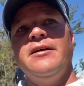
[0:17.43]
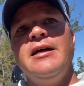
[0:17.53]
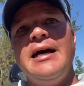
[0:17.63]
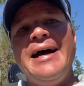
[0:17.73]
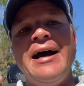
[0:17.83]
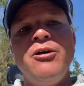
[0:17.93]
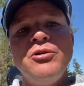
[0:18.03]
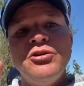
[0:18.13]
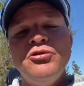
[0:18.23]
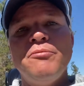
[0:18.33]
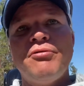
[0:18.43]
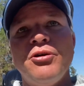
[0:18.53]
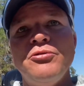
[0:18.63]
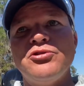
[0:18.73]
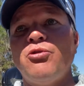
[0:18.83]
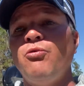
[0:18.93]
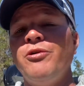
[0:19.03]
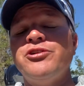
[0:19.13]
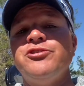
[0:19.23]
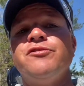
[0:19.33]
How do you approach, or what
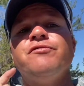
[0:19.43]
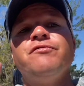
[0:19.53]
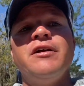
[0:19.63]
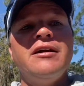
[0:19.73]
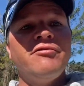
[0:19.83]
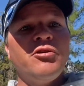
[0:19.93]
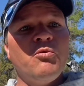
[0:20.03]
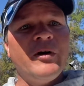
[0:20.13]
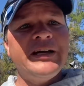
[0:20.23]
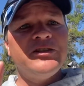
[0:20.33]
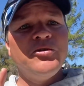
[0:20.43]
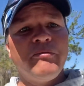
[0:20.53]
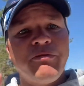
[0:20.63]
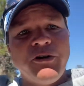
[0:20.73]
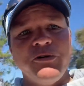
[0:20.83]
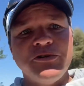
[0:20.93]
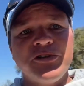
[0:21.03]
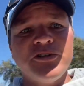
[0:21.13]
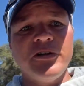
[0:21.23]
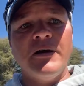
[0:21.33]
is your favorite way to
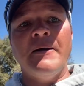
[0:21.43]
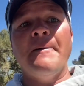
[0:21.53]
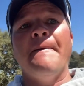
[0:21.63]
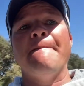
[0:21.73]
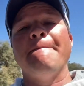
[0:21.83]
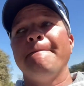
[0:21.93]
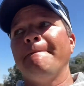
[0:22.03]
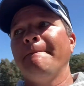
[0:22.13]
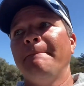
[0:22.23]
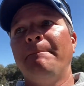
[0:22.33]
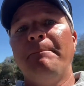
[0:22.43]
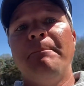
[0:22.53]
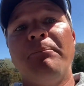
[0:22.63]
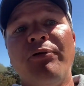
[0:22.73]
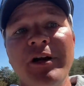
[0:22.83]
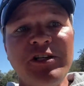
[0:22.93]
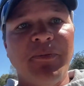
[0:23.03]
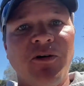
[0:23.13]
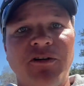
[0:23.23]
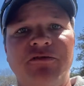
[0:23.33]
approach
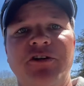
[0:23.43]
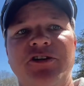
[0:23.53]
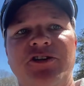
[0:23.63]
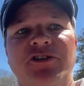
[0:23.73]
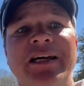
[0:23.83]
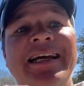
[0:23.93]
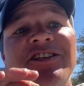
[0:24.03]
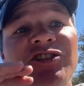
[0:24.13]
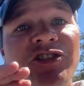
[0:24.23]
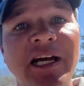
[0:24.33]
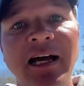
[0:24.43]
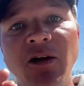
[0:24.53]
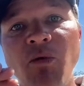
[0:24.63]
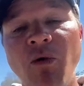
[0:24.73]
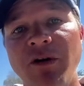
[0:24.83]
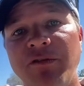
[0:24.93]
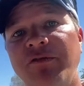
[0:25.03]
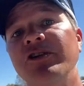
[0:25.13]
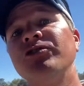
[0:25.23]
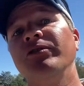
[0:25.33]
pre-spawn fish in a shallow water
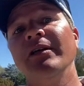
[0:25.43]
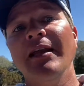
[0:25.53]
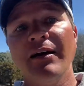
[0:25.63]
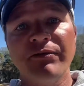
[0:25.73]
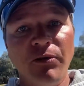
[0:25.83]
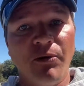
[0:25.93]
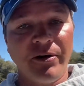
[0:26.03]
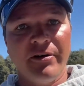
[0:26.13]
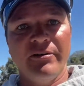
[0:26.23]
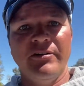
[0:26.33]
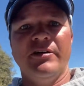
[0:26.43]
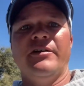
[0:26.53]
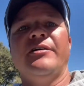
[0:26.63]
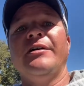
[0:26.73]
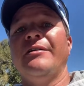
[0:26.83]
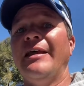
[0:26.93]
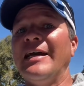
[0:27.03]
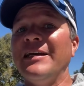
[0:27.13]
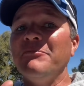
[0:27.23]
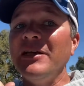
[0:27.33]
fishery like Florida? That
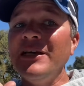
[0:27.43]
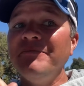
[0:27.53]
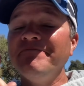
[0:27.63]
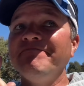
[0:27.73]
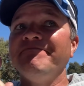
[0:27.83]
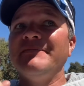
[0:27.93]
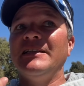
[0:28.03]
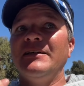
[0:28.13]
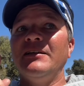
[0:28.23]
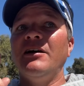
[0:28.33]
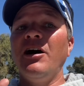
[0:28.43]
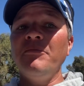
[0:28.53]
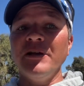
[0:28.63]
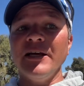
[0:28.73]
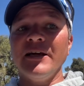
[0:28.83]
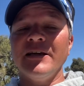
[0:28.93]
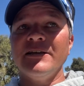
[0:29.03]
can be humbling.